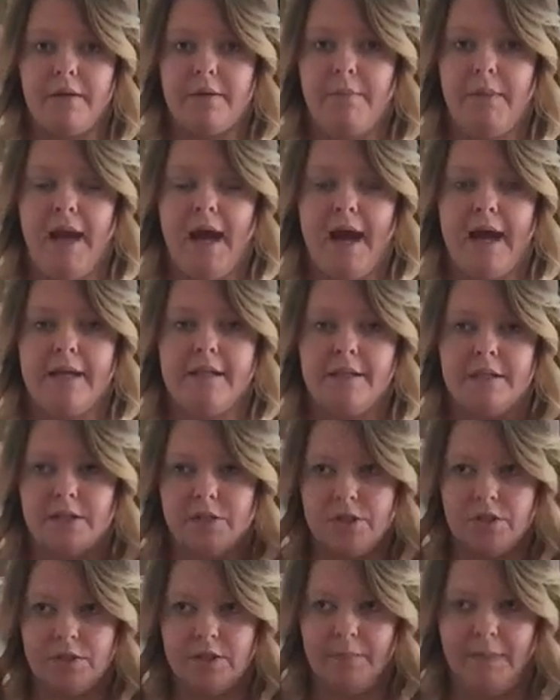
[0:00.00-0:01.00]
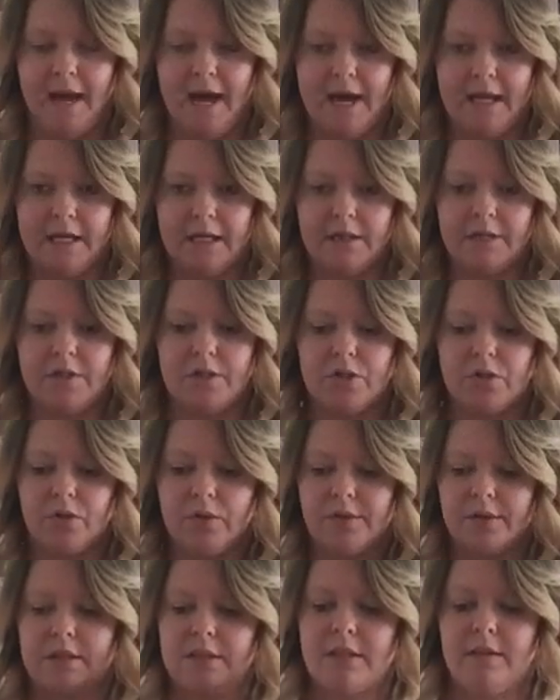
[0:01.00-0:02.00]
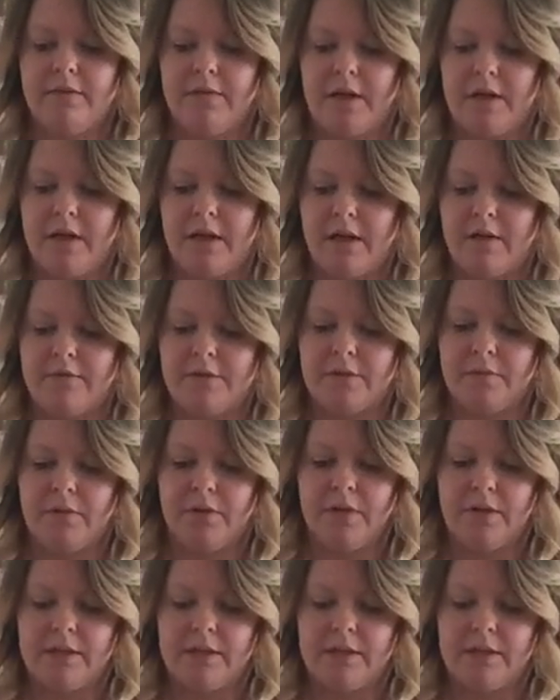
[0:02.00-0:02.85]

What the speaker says: The padding and the shoulders are very comfortable.